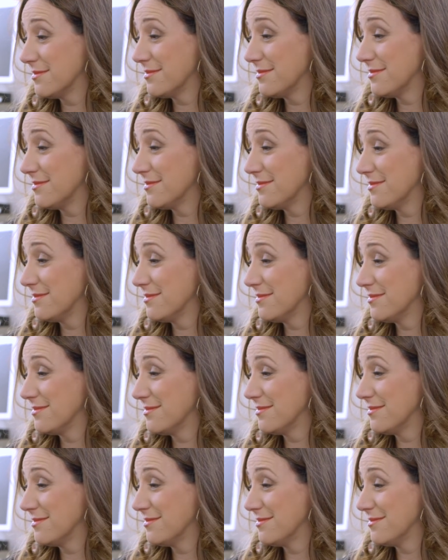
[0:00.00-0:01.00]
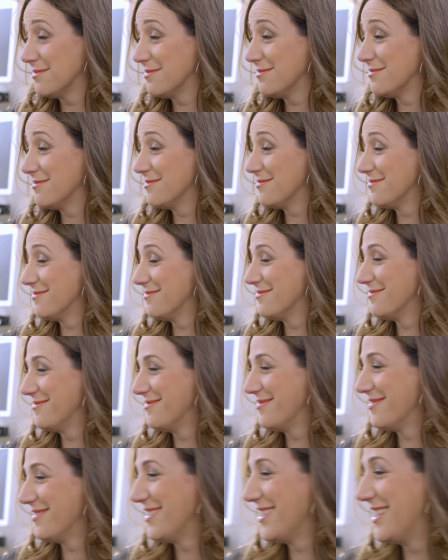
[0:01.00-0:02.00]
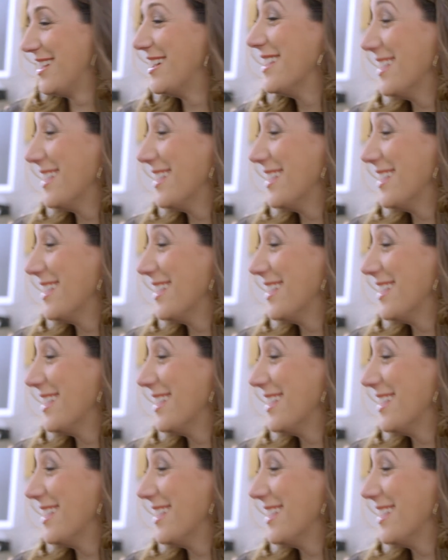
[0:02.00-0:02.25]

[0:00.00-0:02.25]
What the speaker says: [no speech]